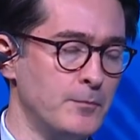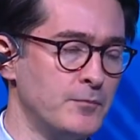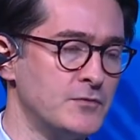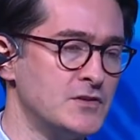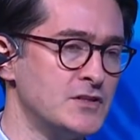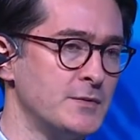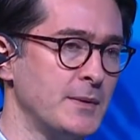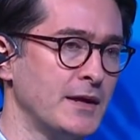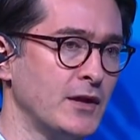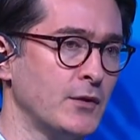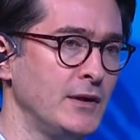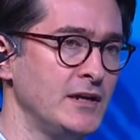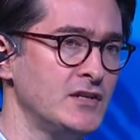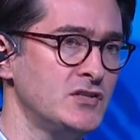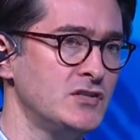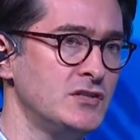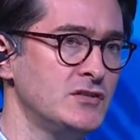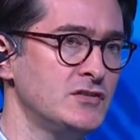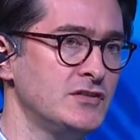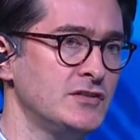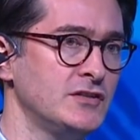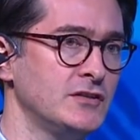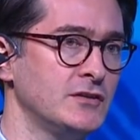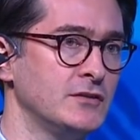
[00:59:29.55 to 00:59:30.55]
So my
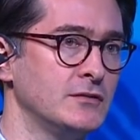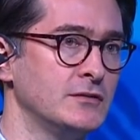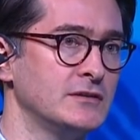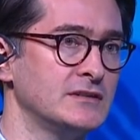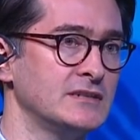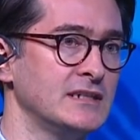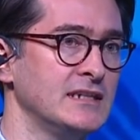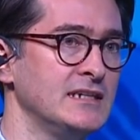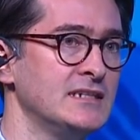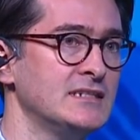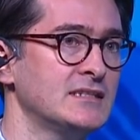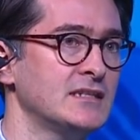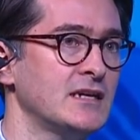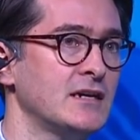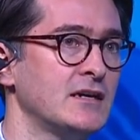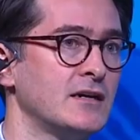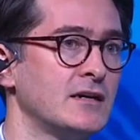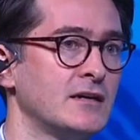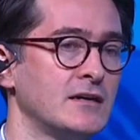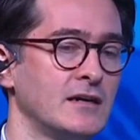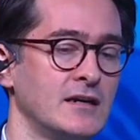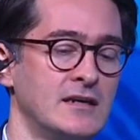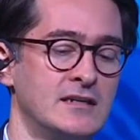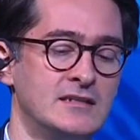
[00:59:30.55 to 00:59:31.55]
question to you is
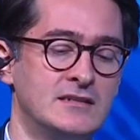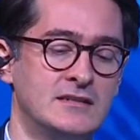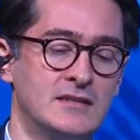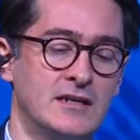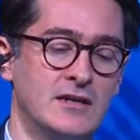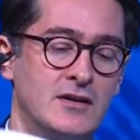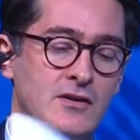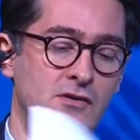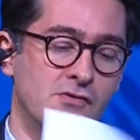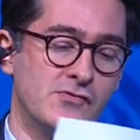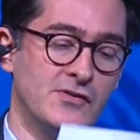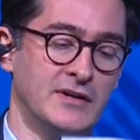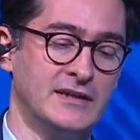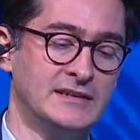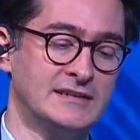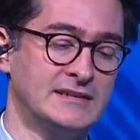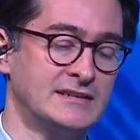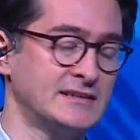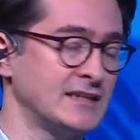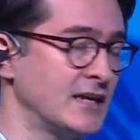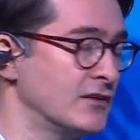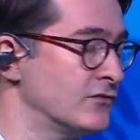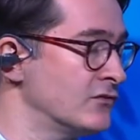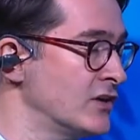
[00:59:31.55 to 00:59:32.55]
there a
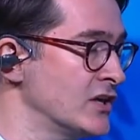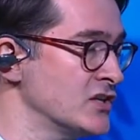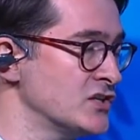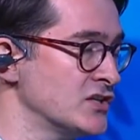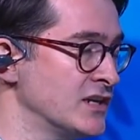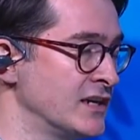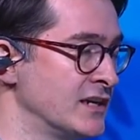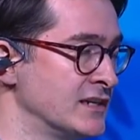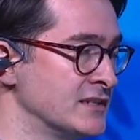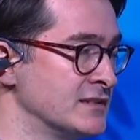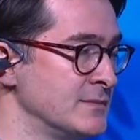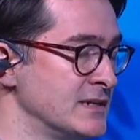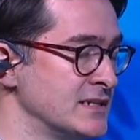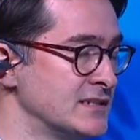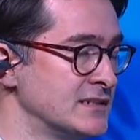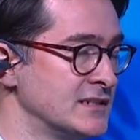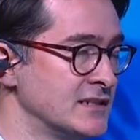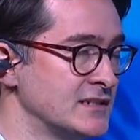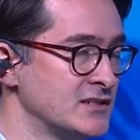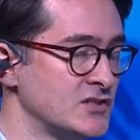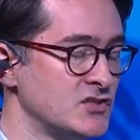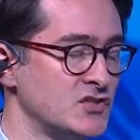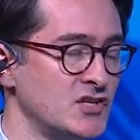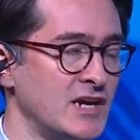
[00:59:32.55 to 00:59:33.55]
risk that Russia has missed
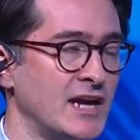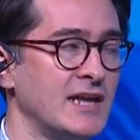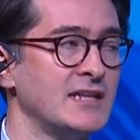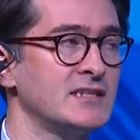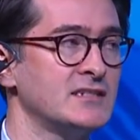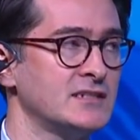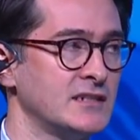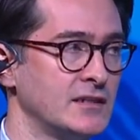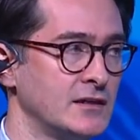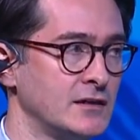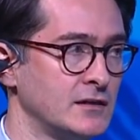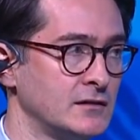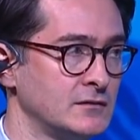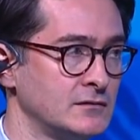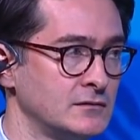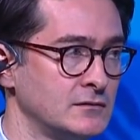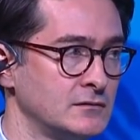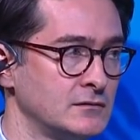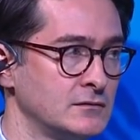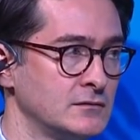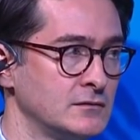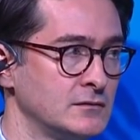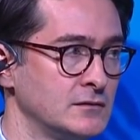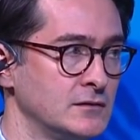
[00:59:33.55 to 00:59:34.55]
its chance here?
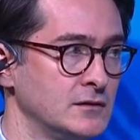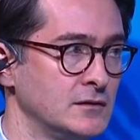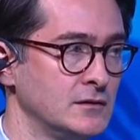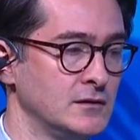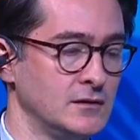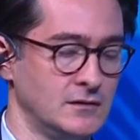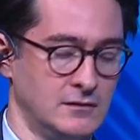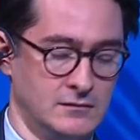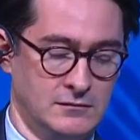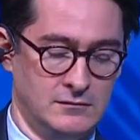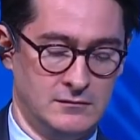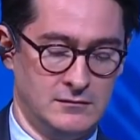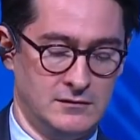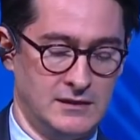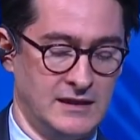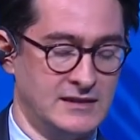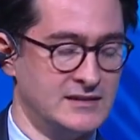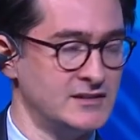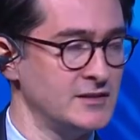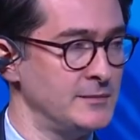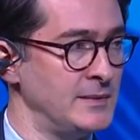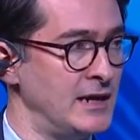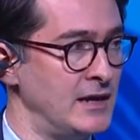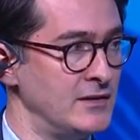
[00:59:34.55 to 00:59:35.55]

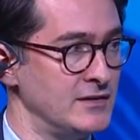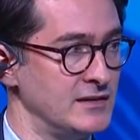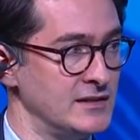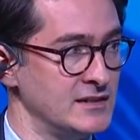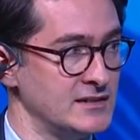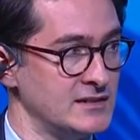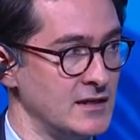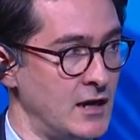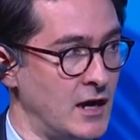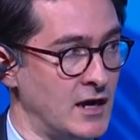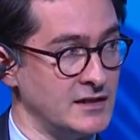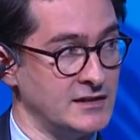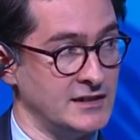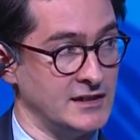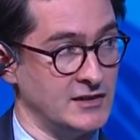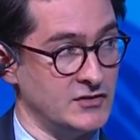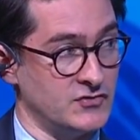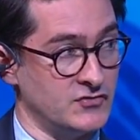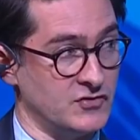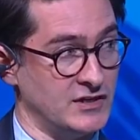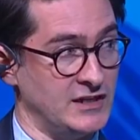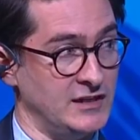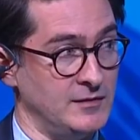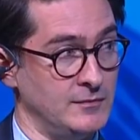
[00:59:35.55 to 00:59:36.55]
That somehow this Arctic
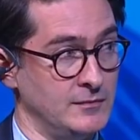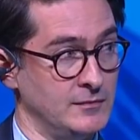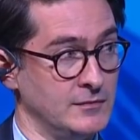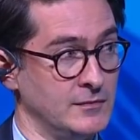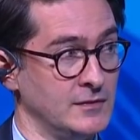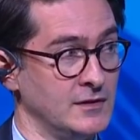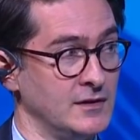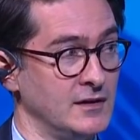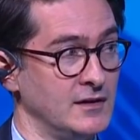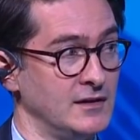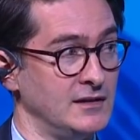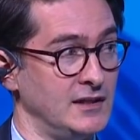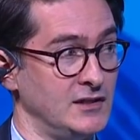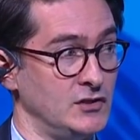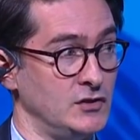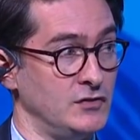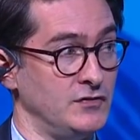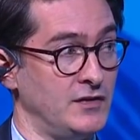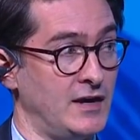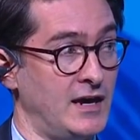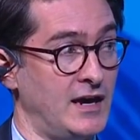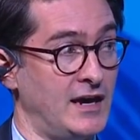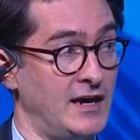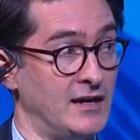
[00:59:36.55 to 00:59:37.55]
dream that
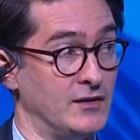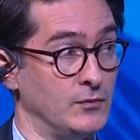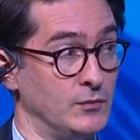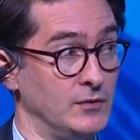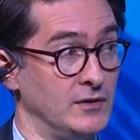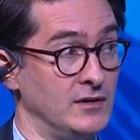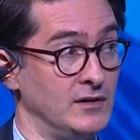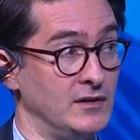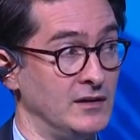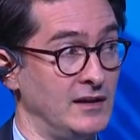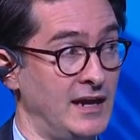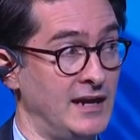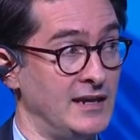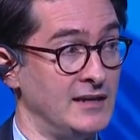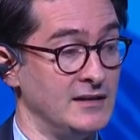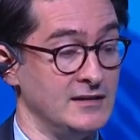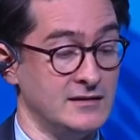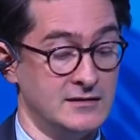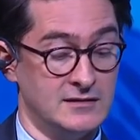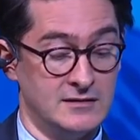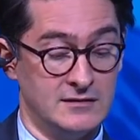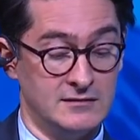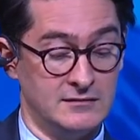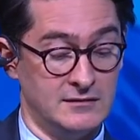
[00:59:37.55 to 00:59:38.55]
you've had will
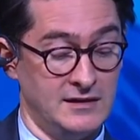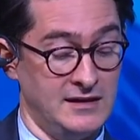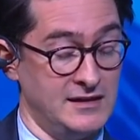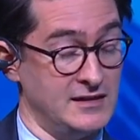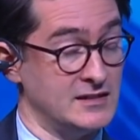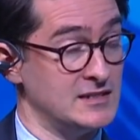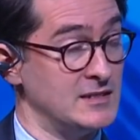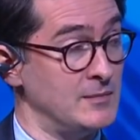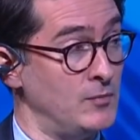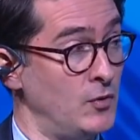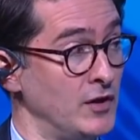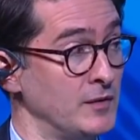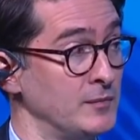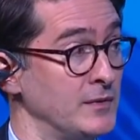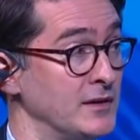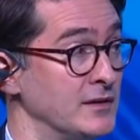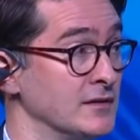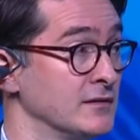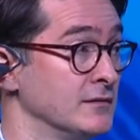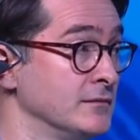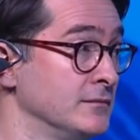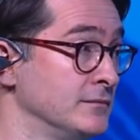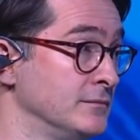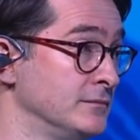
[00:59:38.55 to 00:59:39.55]
end in
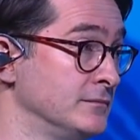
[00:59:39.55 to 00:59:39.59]
disappointment?